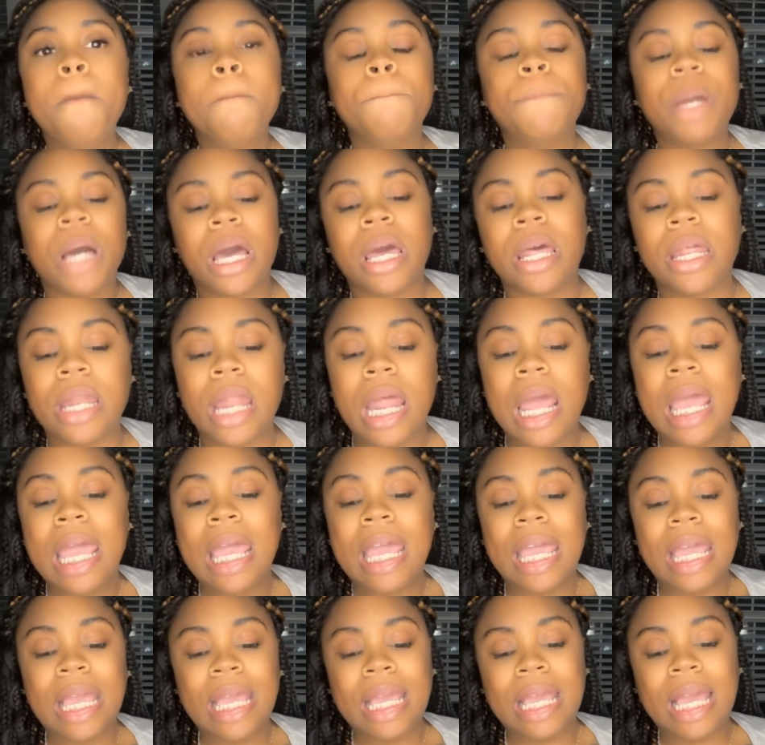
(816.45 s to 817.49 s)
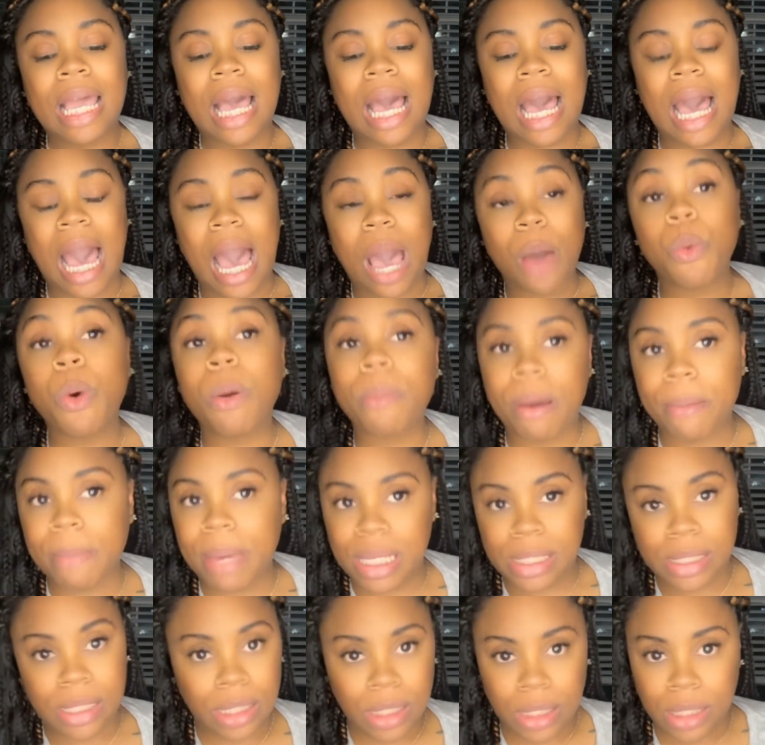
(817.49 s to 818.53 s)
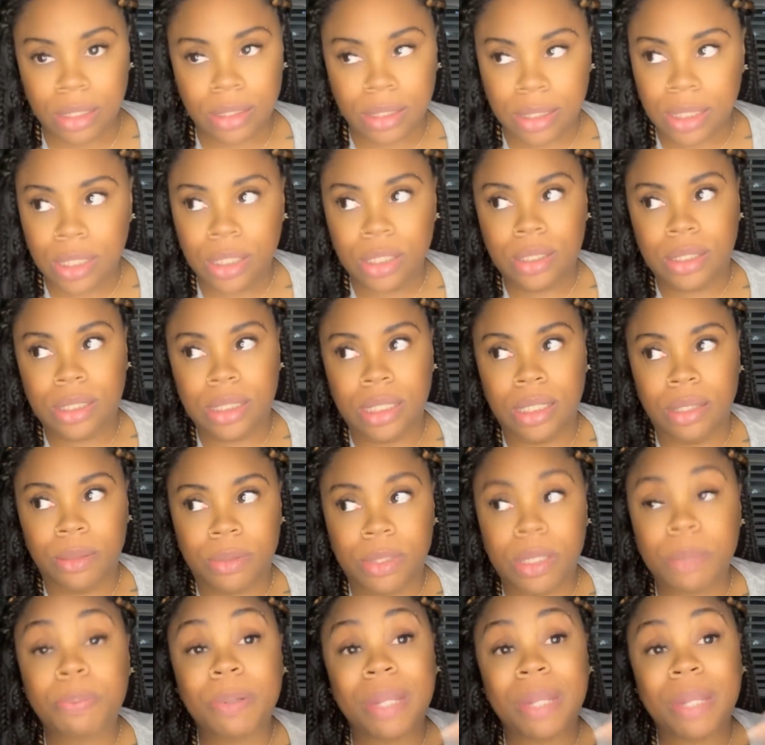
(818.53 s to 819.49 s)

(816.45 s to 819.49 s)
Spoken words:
But I want my man to